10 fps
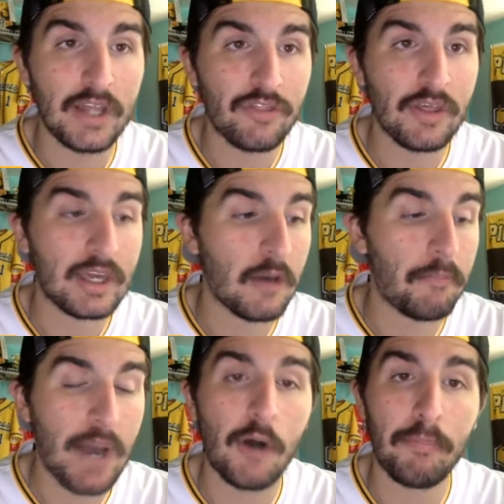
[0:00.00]
I think,
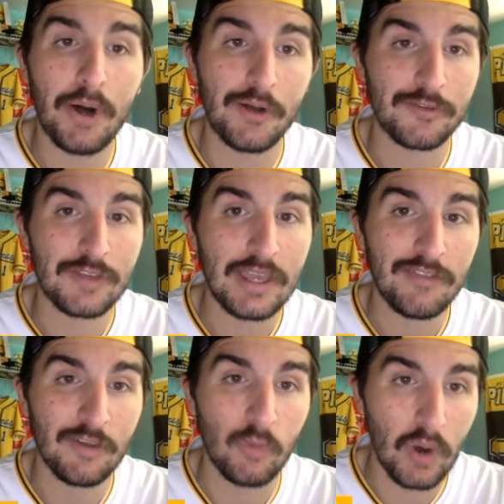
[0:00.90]
about Paul
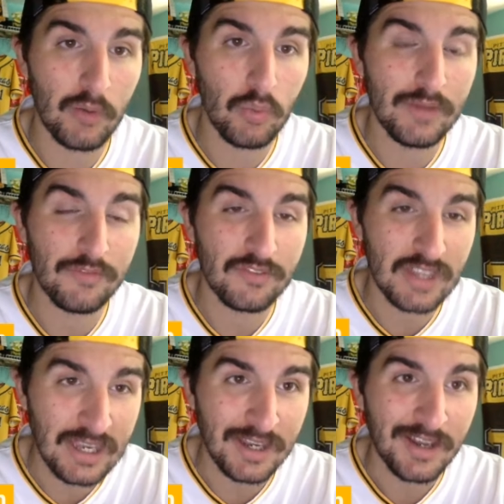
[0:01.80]
Skenes and what we've
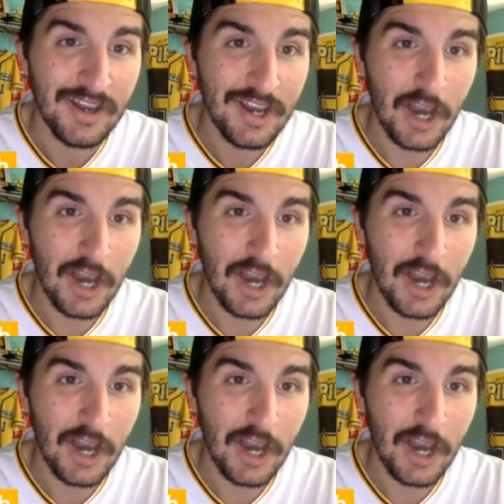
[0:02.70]
seen